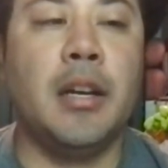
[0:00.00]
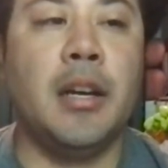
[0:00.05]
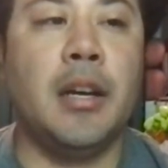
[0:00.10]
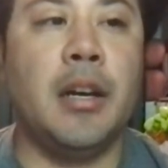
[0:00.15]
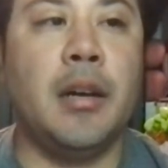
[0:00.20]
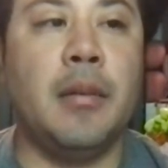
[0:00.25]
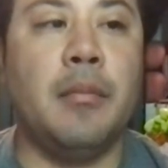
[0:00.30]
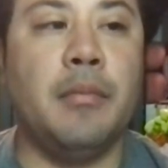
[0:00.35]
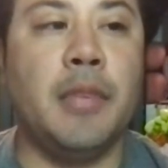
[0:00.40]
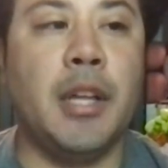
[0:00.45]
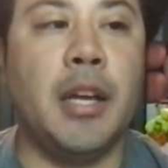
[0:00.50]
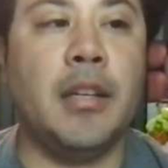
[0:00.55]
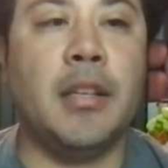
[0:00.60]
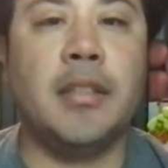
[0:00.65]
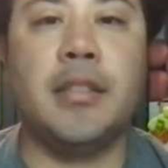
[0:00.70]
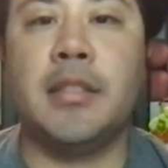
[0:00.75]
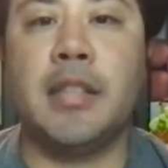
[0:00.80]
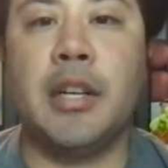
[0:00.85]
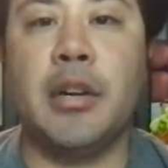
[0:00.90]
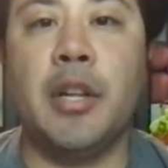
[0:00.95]
Not
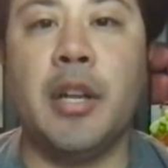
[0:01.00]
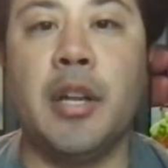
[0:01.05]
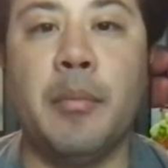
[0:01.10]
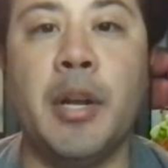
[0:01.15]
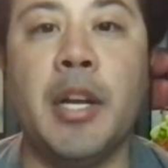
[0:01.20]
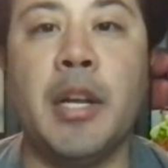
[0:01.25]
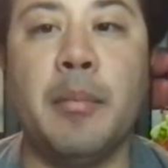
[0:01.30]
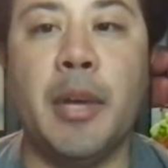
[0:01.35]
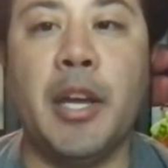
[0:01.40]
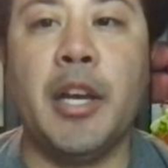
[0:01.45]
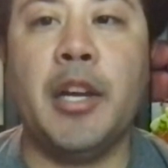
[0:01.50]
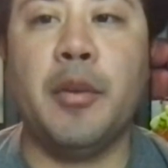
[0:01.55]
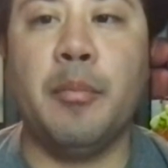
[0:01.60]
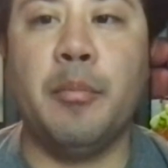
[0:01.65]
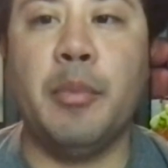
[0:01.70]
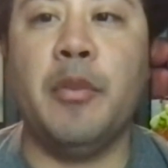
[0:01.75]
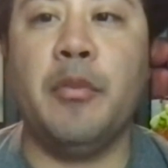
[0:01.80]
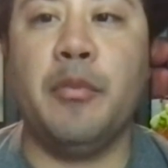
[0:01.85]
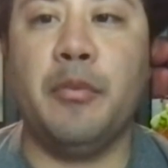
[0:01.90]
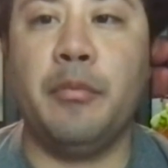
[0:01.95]
necessarily a moneymaker,
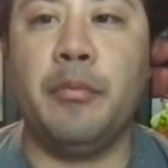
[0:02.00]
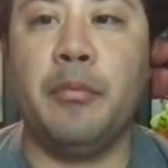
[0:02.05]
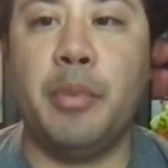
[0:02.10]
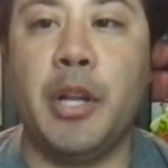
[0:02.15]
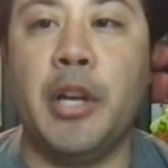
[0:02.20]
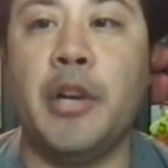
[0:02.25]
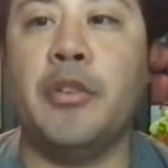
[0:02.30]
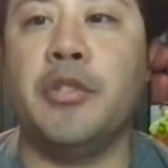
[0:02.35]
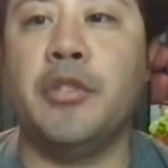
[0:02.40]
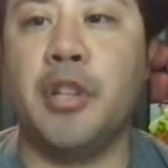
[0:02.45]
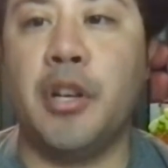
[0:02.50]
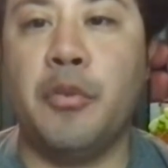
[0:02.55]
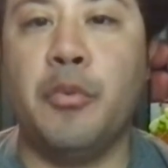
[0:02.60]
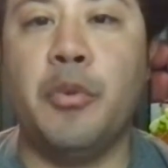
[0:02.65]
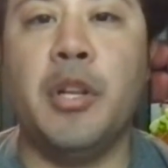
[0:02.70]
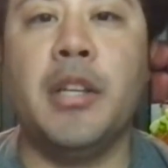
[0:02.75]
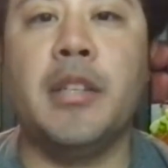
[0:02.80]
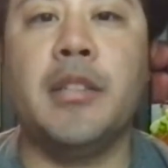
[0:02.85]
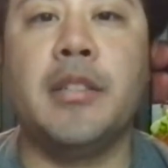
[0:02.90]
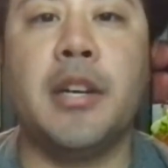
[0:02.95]
but players that are
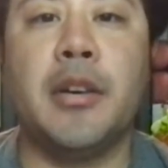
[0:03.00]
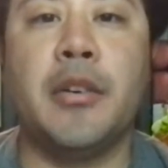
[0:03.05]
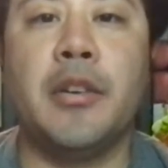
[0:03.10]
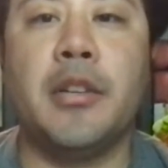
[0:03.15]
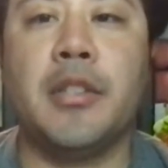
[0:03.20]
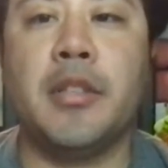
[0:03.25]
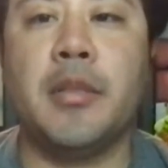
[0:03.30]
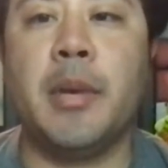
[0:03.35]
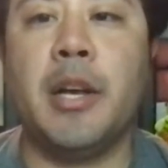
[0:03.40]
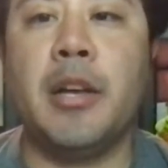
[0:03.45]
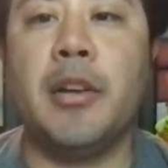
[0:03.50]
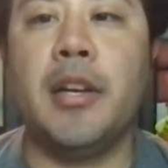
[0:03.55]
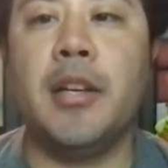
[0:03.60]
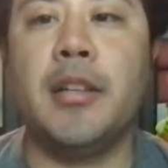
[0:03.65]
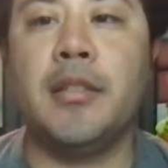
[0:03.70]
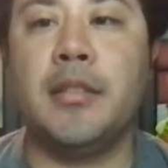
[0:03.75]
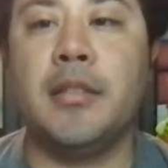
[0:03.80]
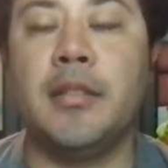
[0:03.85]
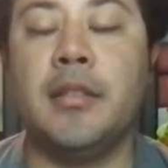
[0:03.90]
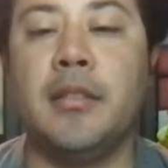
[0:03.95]
really serious about
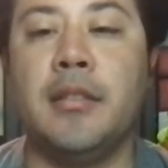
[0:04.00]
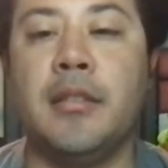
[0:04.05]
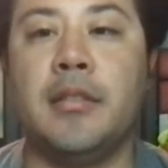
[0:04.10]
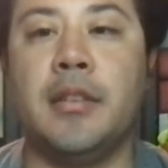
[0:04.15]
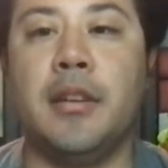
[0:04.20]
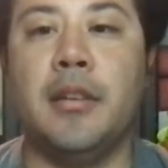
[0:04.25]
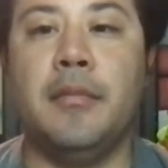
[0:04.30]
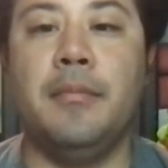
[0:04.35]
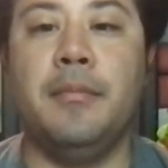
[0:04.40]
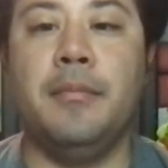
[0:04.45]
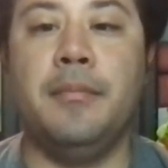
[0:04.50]
us. So.